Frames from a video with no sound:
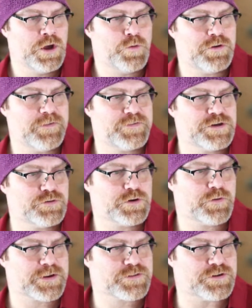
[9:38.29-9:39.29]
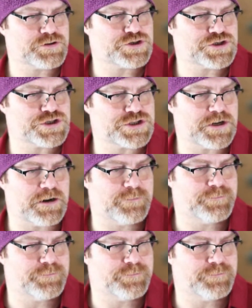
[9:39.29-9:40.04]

We'll even do a quick search to start.